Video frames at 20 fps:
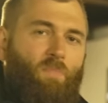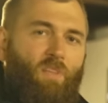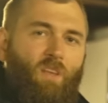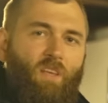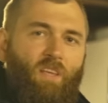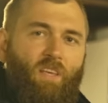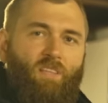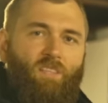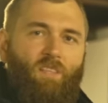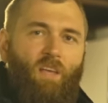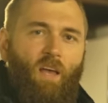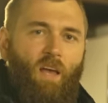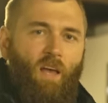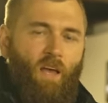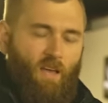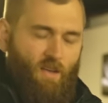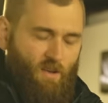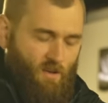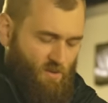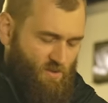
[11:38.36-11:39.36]
the leaks.
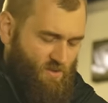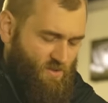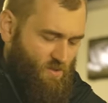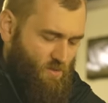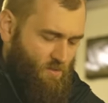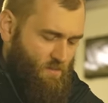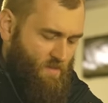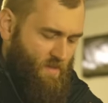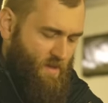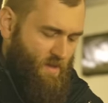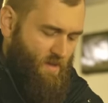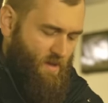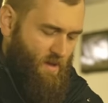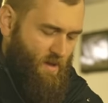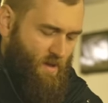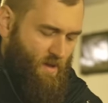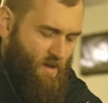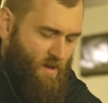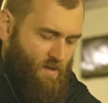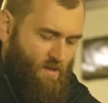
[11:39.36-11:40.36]
And also,
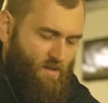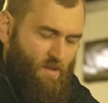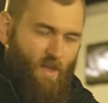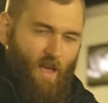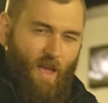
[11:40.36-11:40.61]
the